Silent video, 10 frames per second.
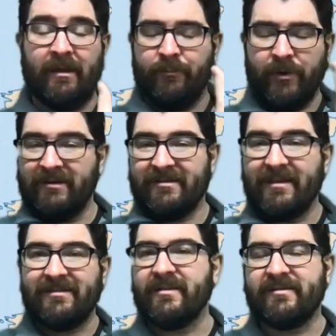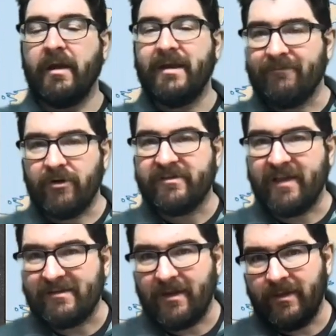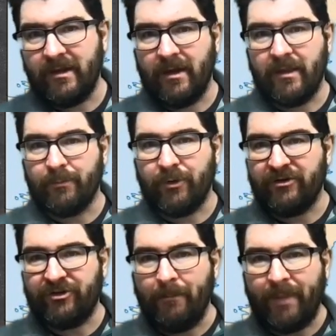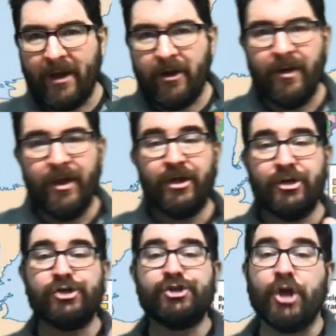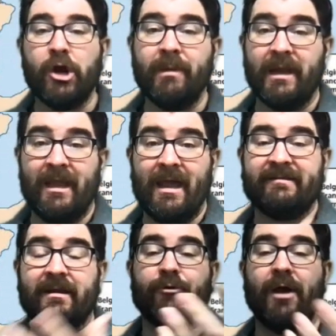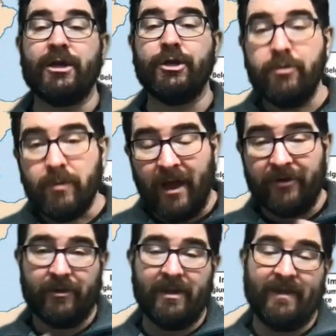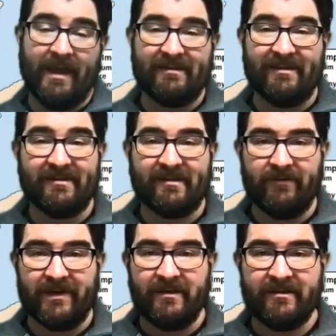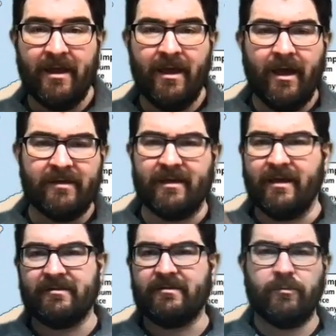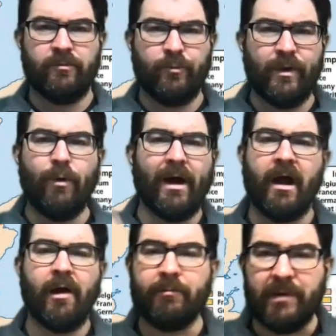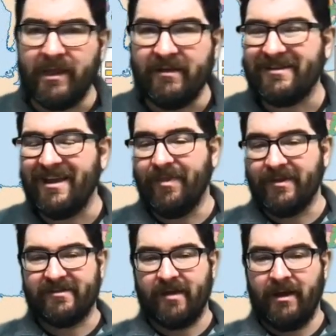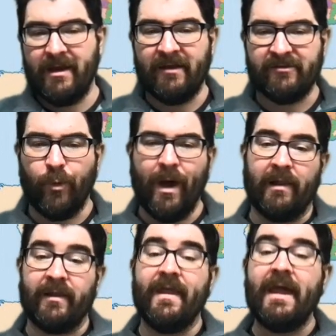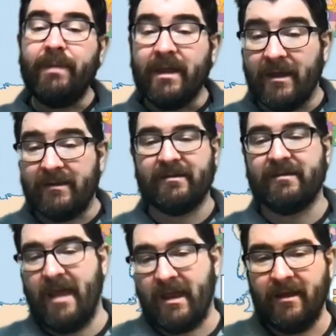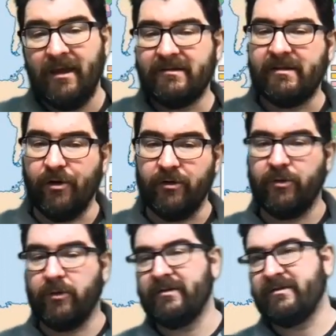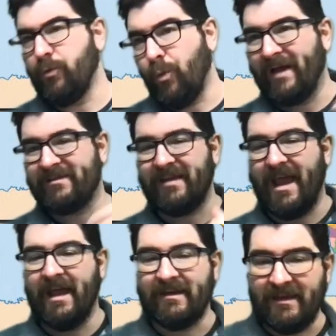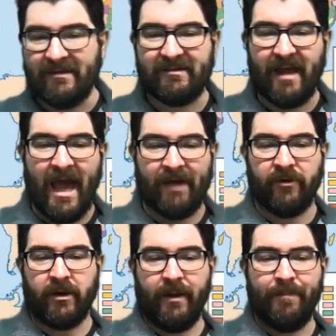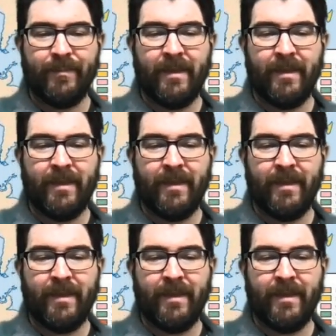Britain says the sun never sets on the British Empire. Germany, as a brand new country in the 1870s, says we want our place in the sun as well. And they begin to take territories in West and East Africa.